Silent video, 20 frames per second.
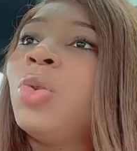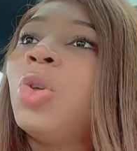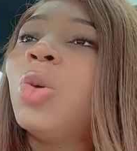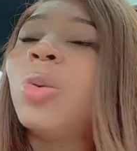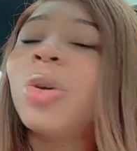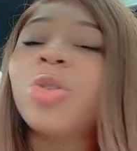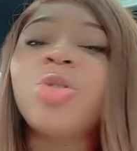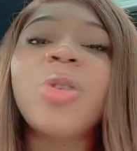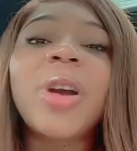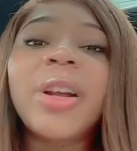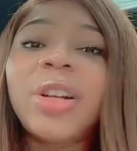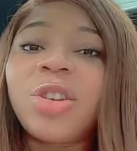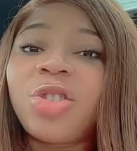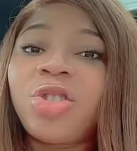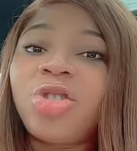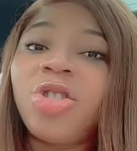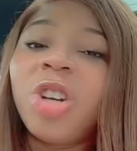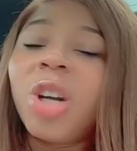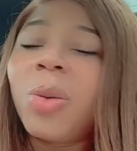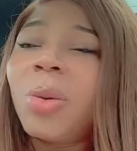you were trying to
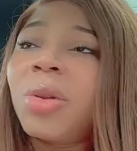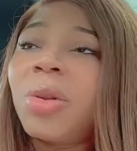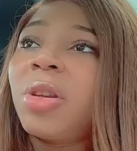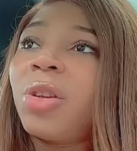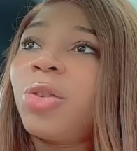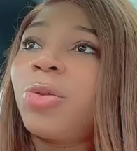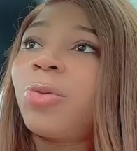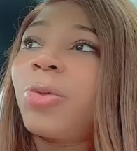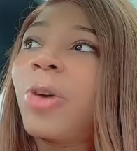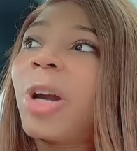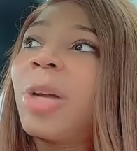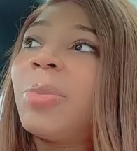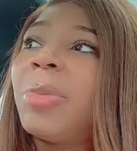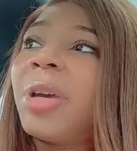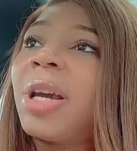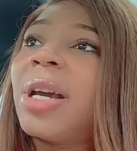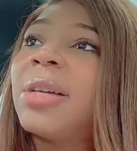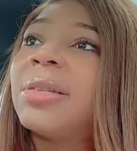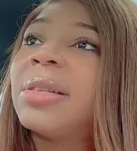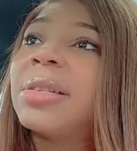share with this friend
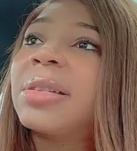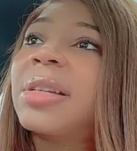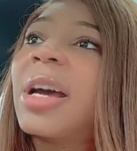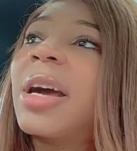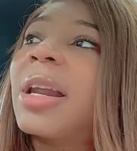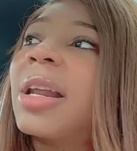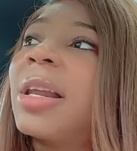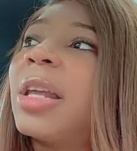because it's kind